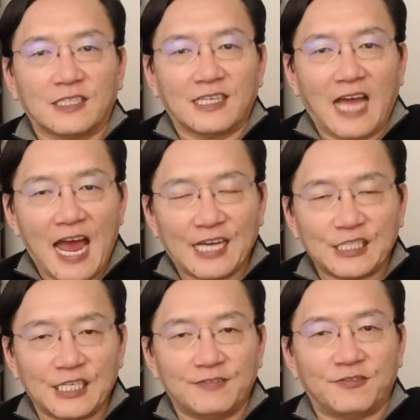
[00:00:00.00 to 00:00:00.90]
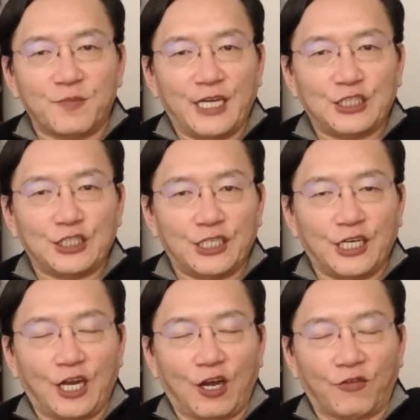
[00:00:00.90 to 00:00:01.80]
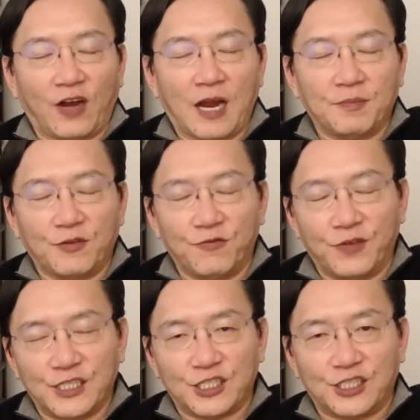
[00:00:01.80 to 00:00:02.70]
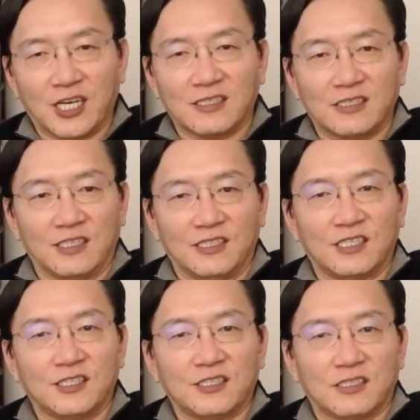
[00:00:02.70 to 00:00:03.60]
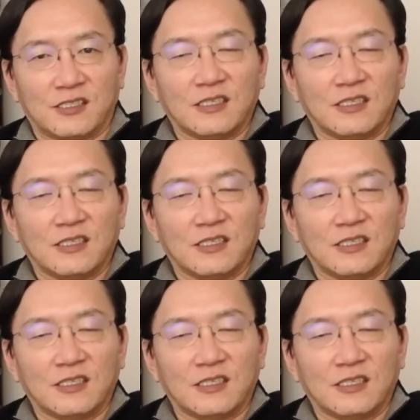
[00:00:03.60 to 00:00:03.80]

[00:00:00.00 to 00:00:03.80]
has information in here that I'm convinced doesn't exist.